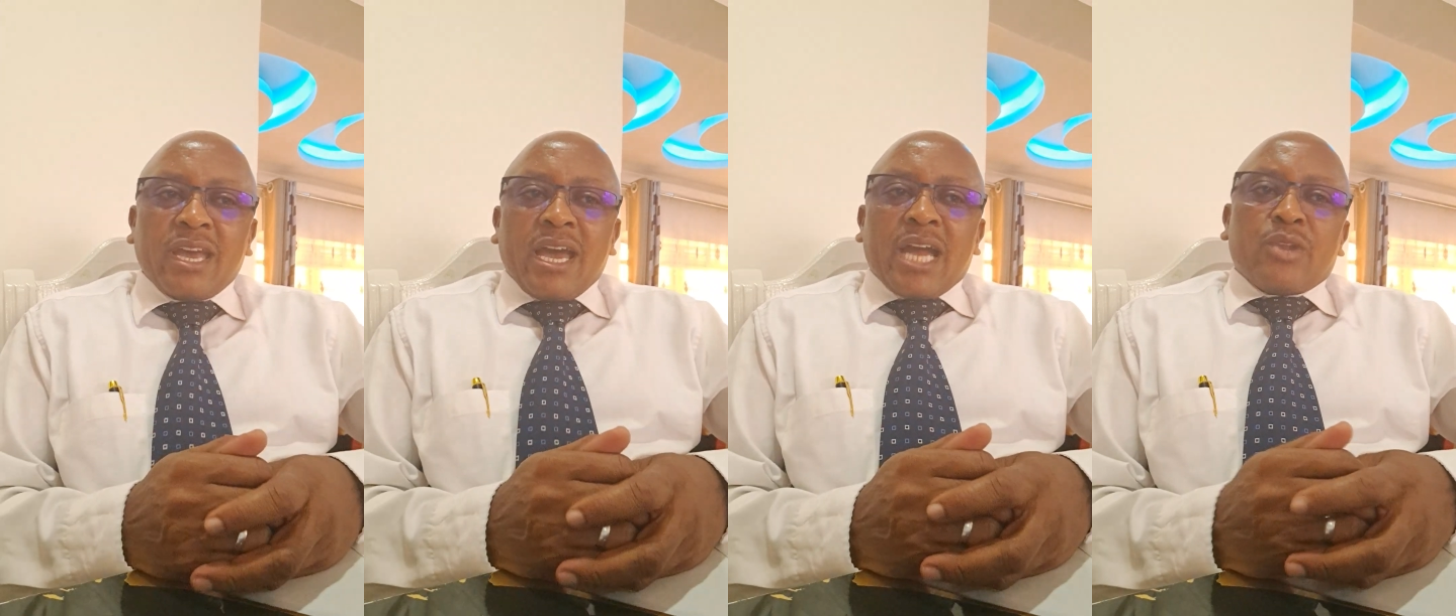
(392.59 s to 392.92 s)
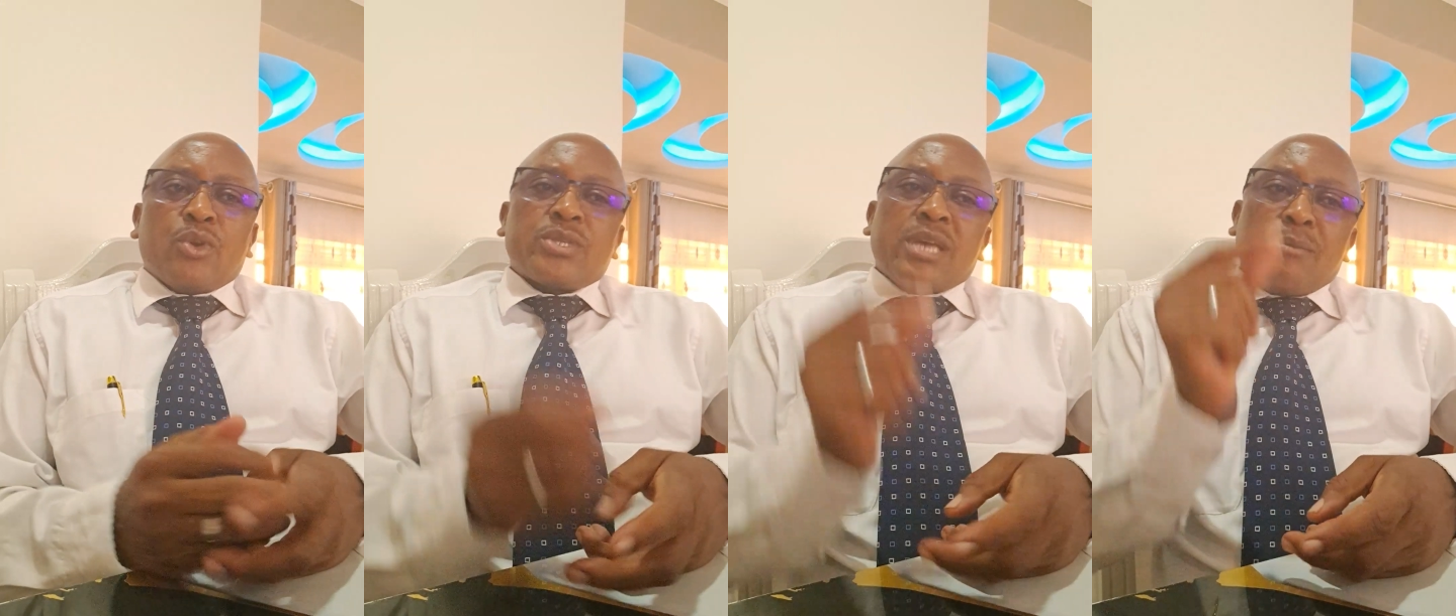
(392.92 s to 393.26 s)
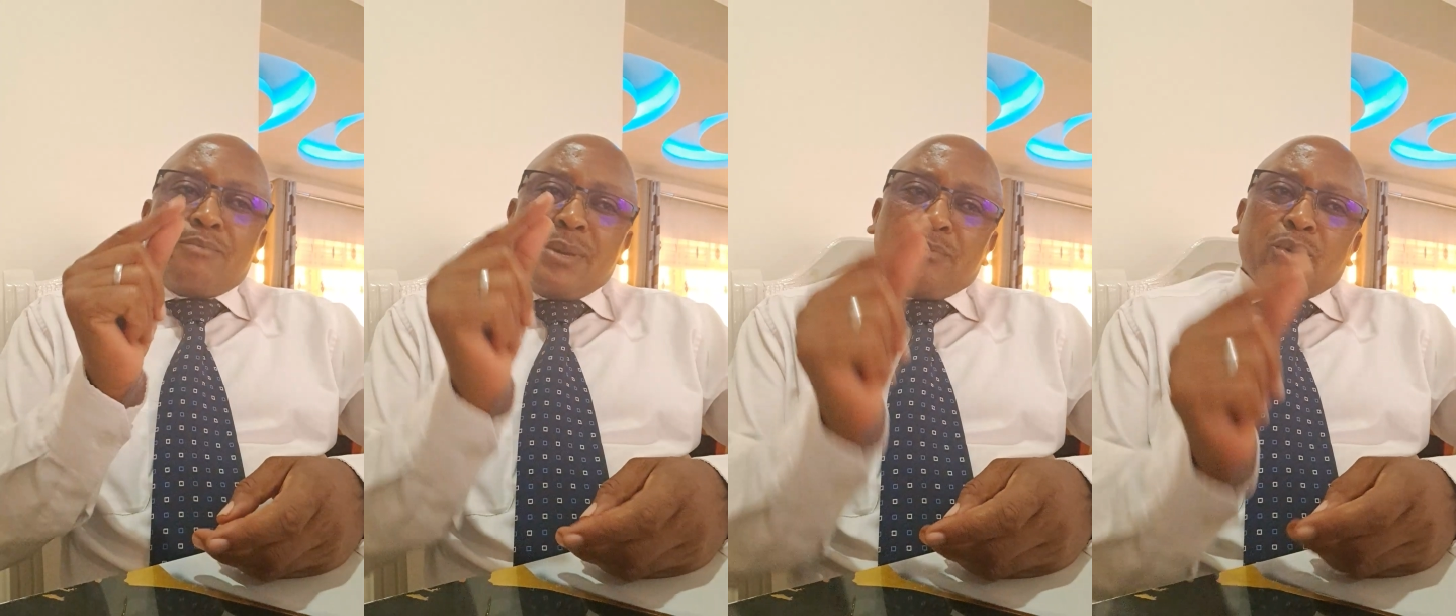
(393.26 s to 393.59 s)
And some
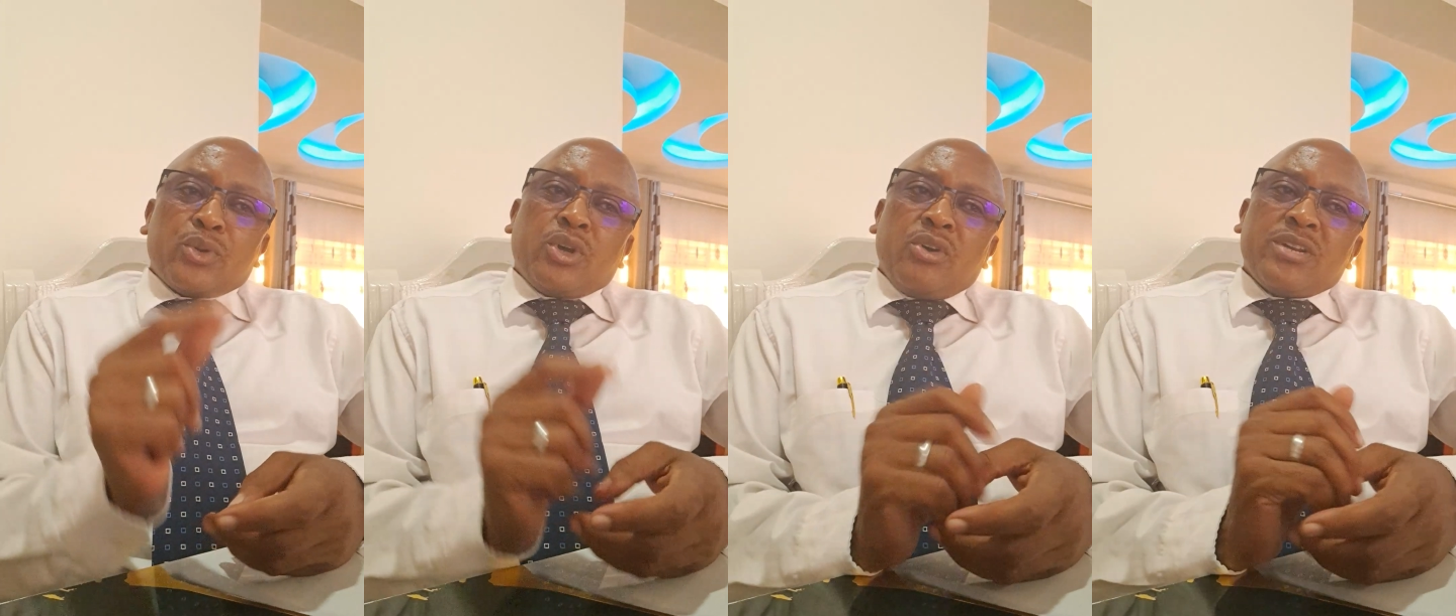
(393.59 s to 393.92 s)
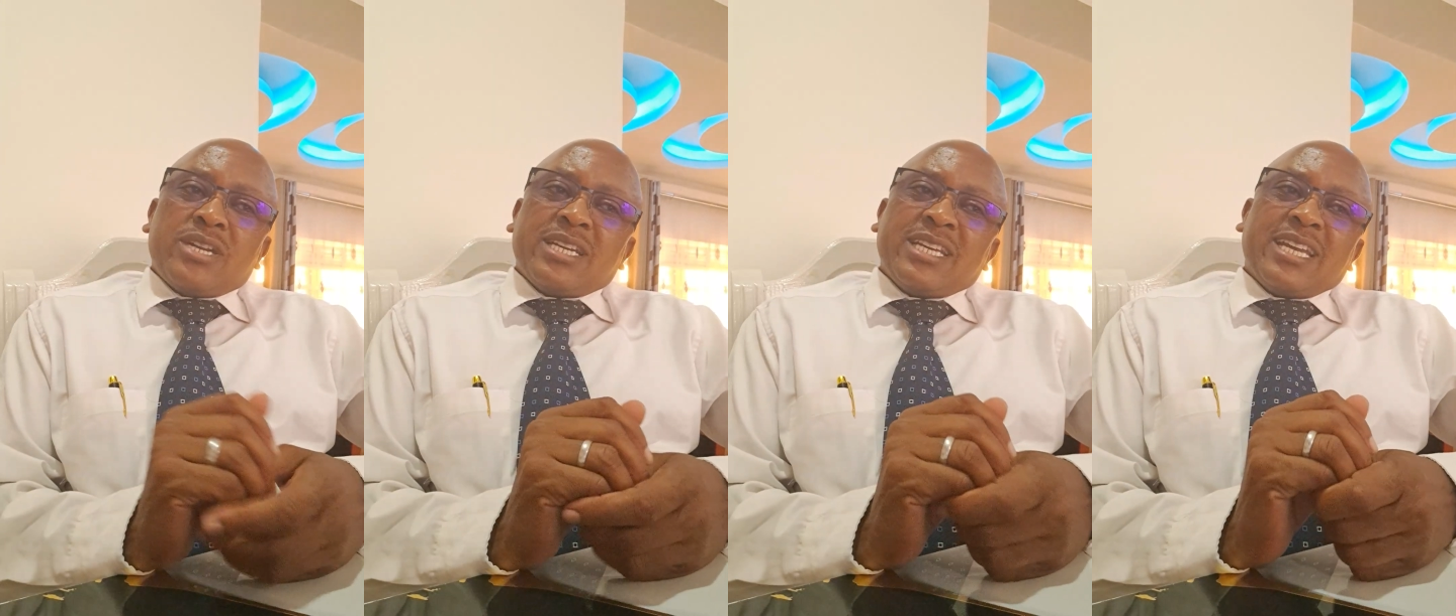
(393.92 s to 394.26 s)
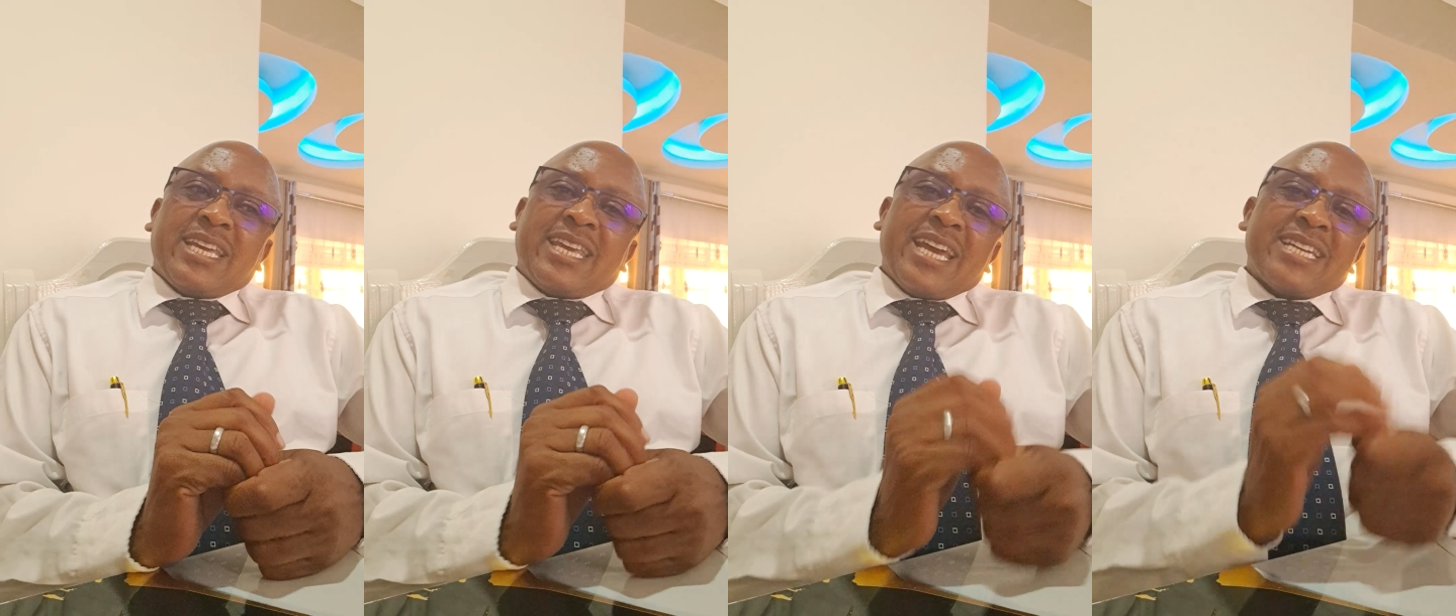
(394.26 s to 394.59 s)
people don't
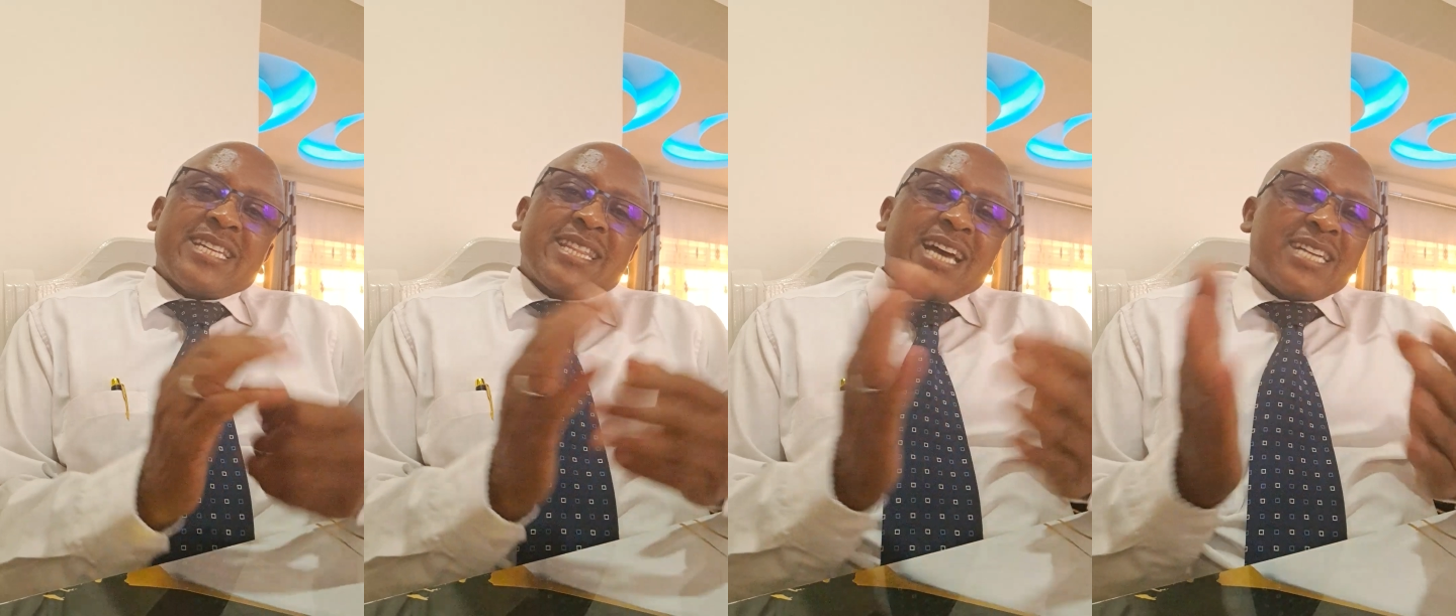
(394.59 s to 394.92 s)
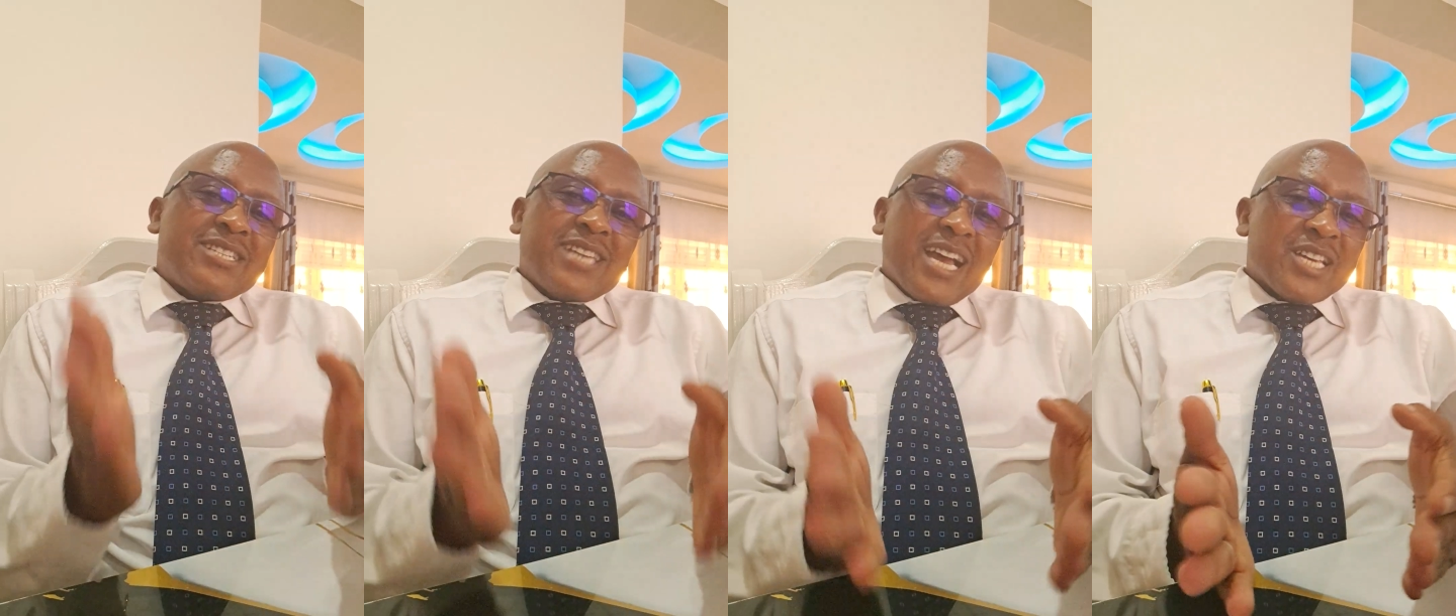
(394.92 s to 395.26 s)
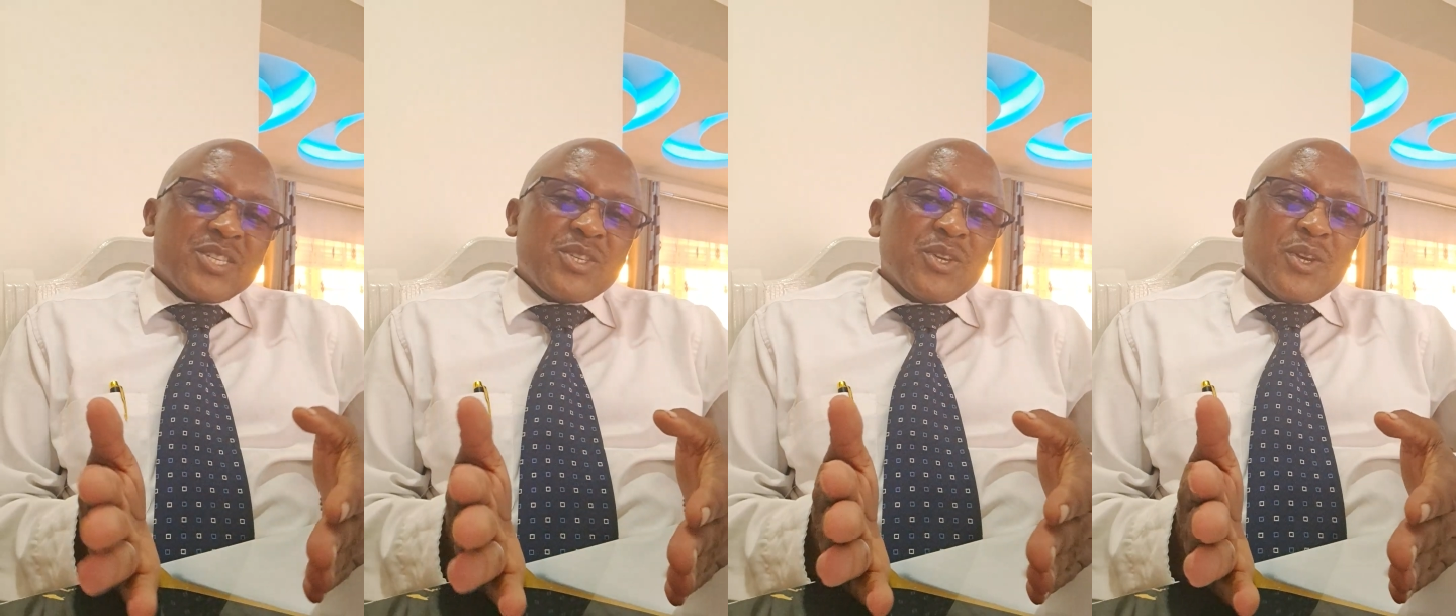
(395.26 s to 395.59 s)
really get that
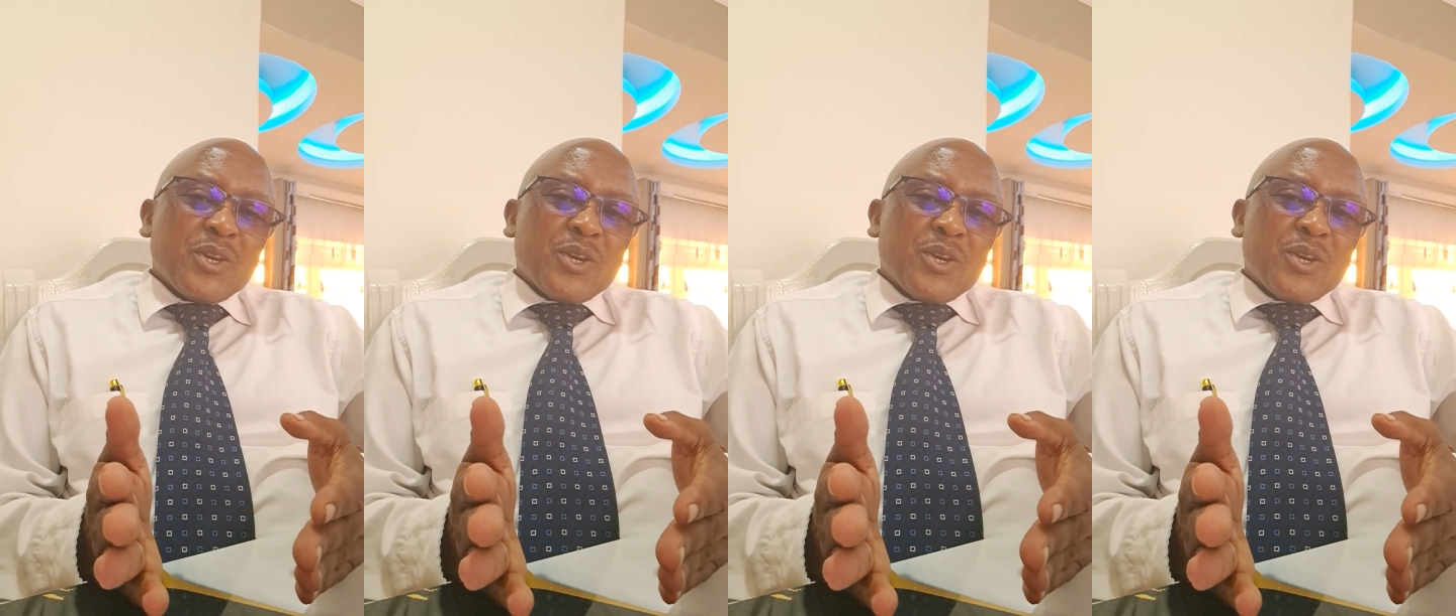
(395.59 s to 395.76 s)
chance